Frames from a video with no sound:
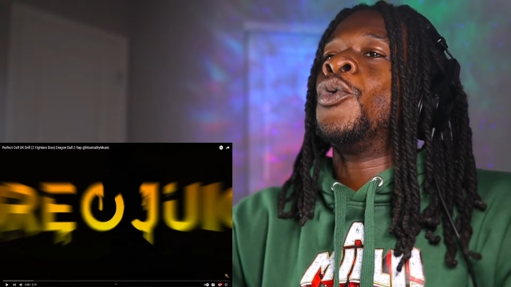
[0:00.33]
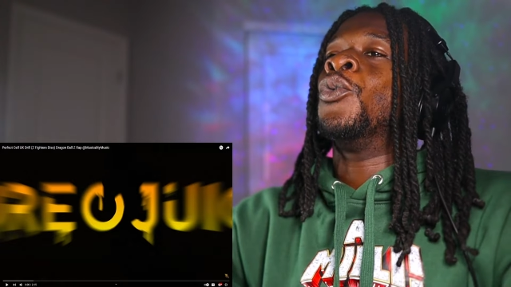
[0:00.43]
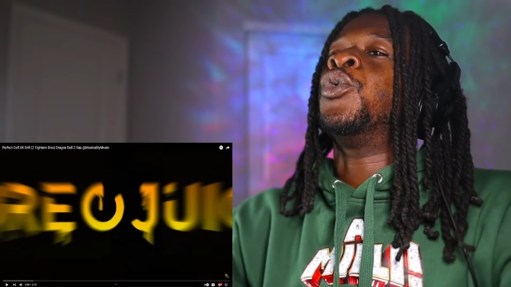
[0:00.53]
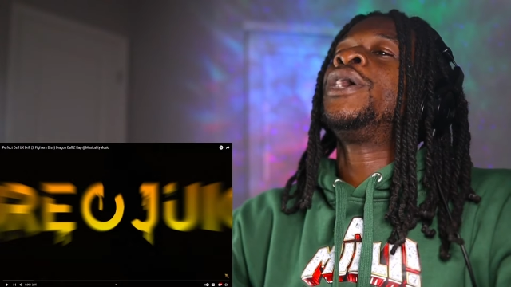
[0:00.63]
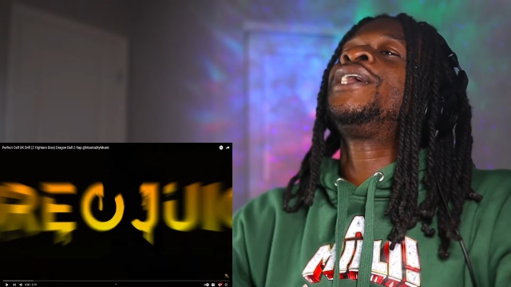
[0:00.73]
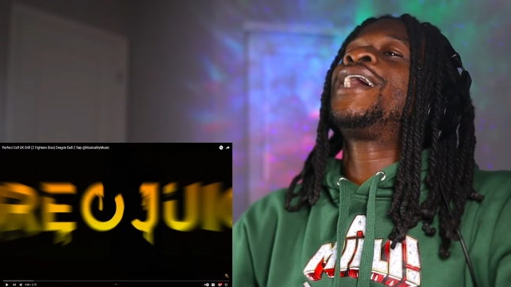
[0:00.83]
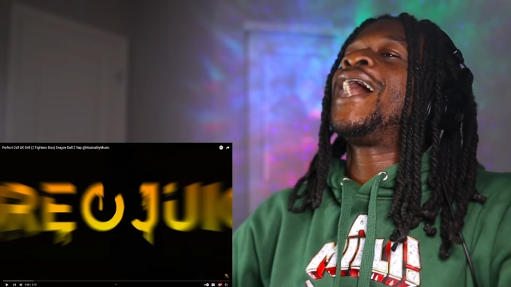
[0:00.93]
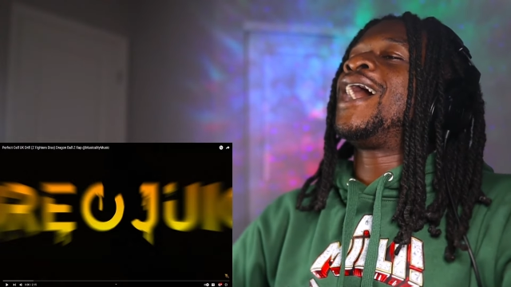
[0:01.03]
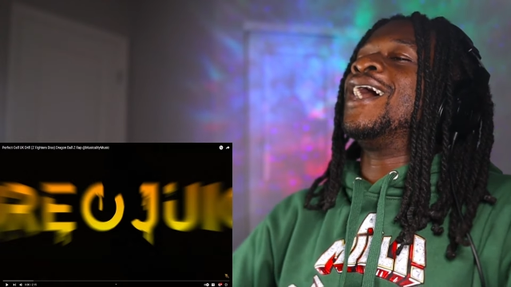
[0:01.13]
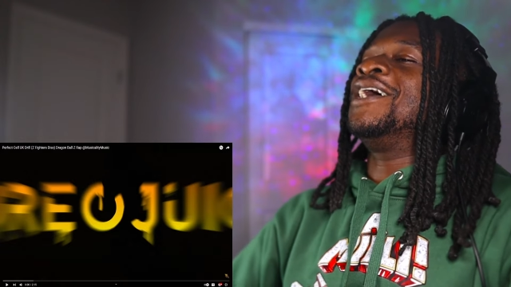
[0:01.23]
We
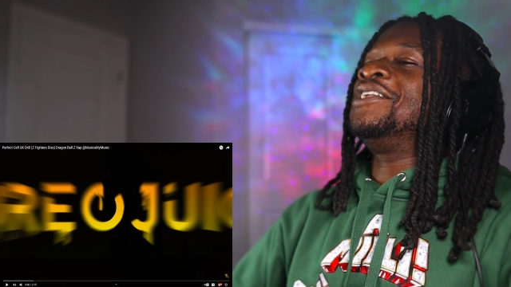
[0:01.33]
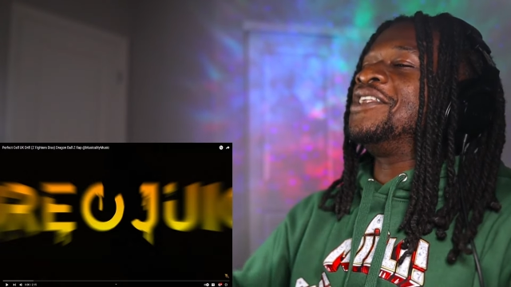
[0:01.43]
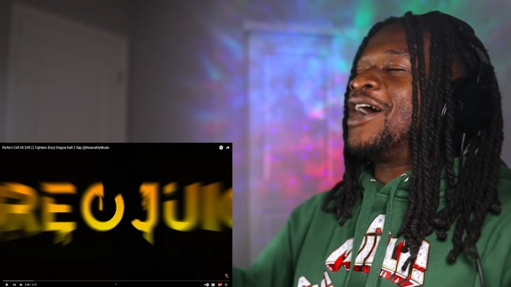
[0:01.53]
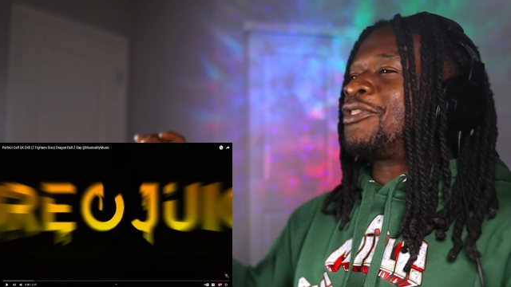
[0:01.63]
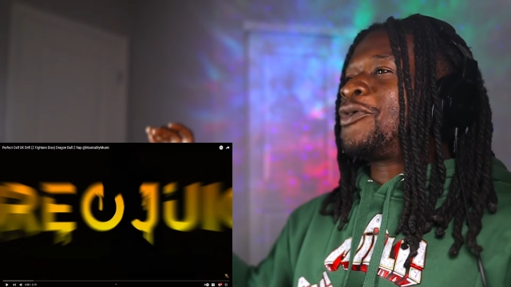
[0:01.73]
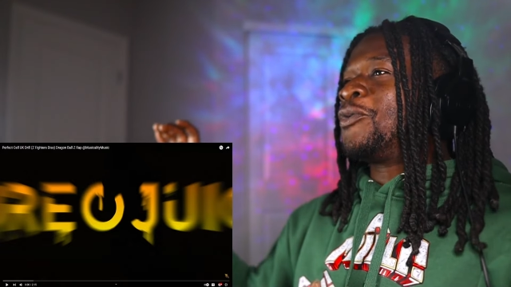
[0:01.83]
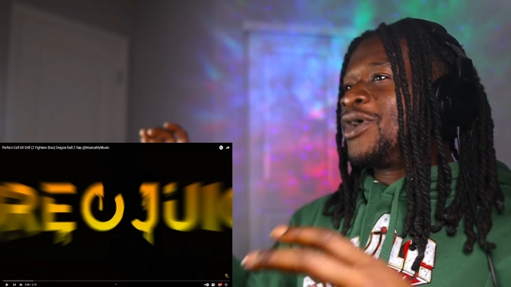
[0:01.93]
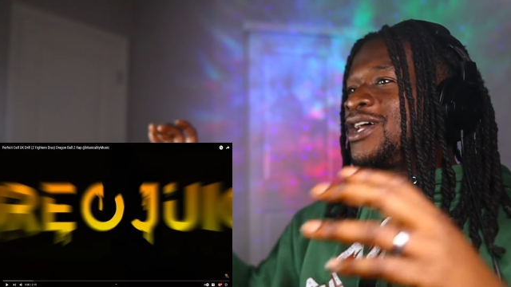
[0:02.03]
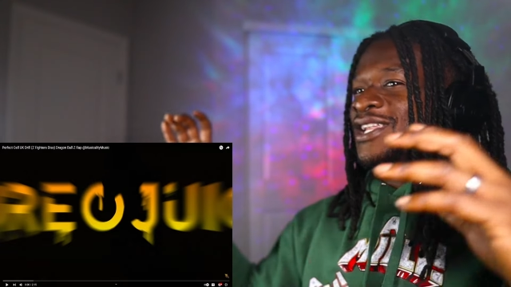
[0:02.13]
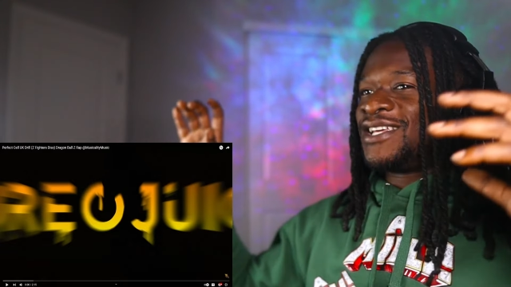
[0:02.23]
got another
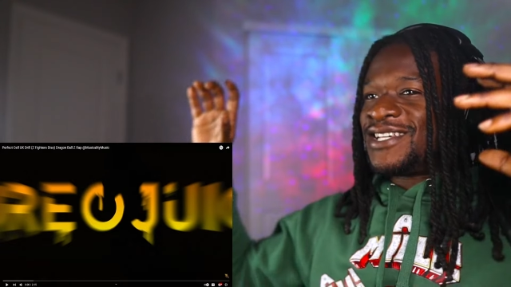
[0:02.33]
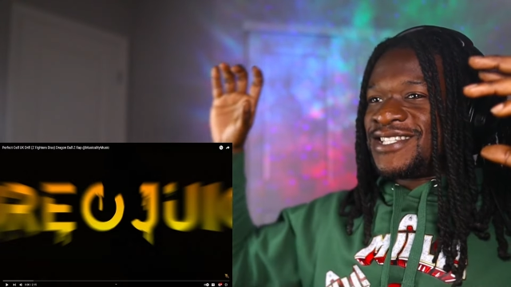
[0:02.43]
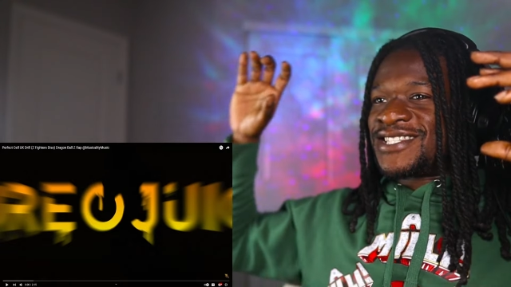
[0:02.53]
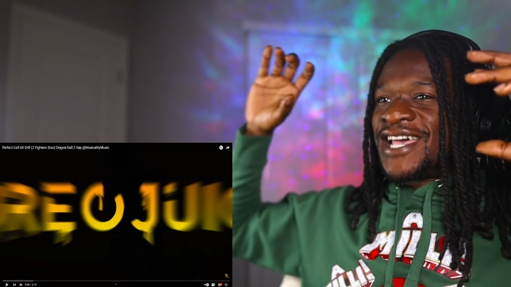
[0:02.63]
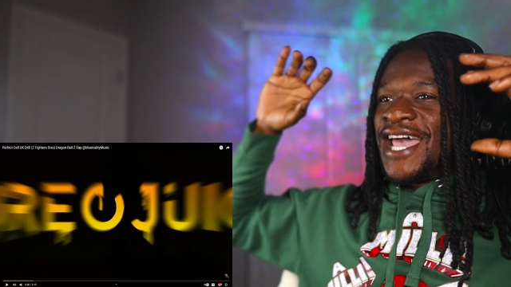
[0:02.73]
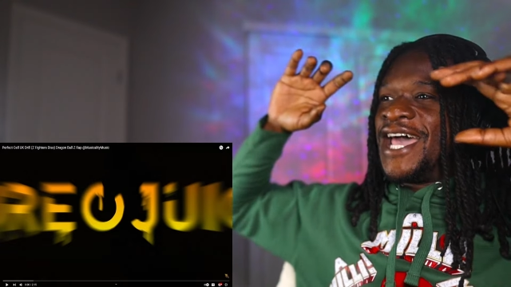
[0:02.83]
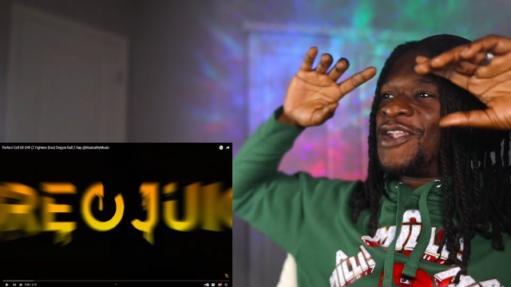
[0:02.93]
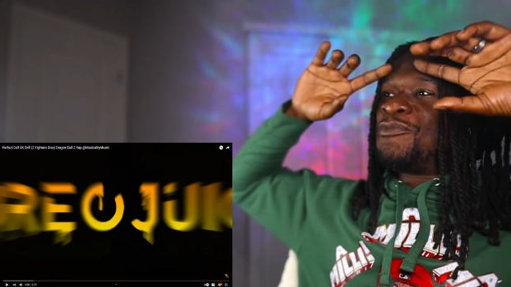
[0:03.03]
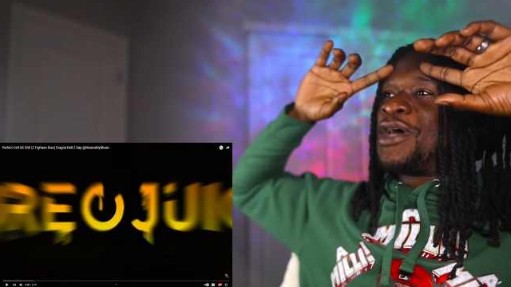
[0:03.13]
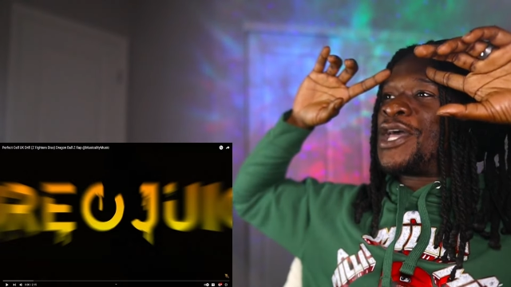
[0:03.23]
one of these
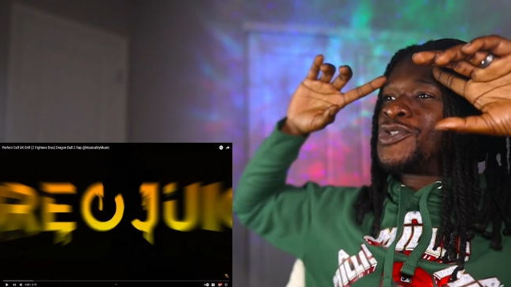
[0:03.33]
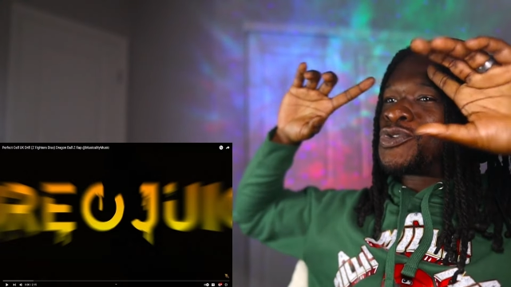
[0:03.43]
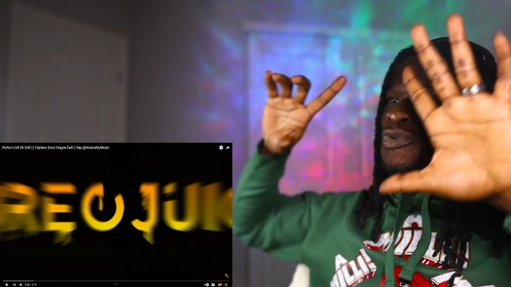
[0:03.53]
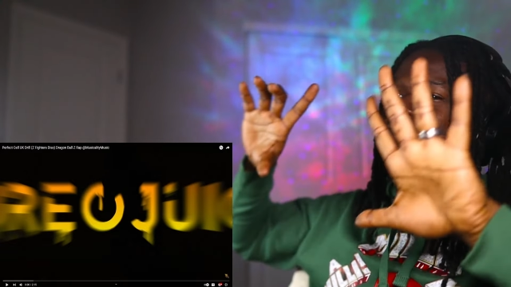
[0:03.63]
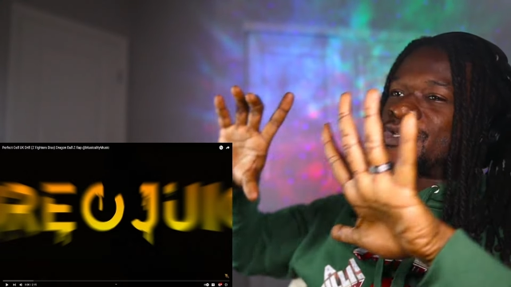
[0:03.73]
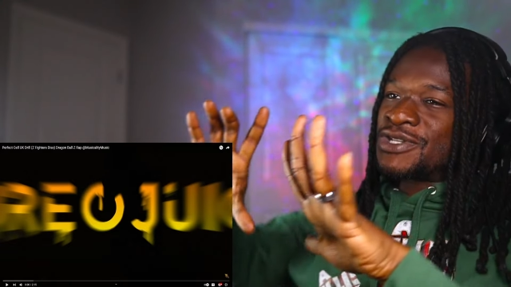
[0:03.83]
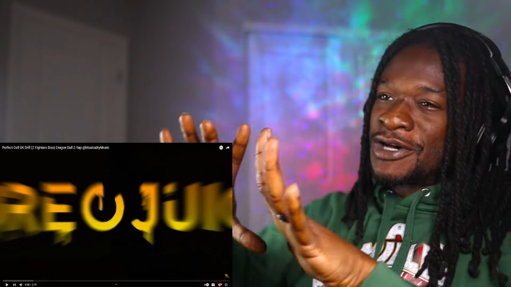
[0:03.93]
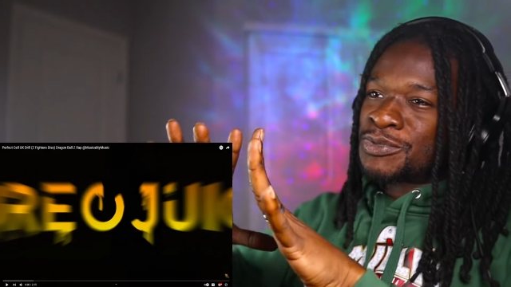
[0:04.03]
anime drill songs,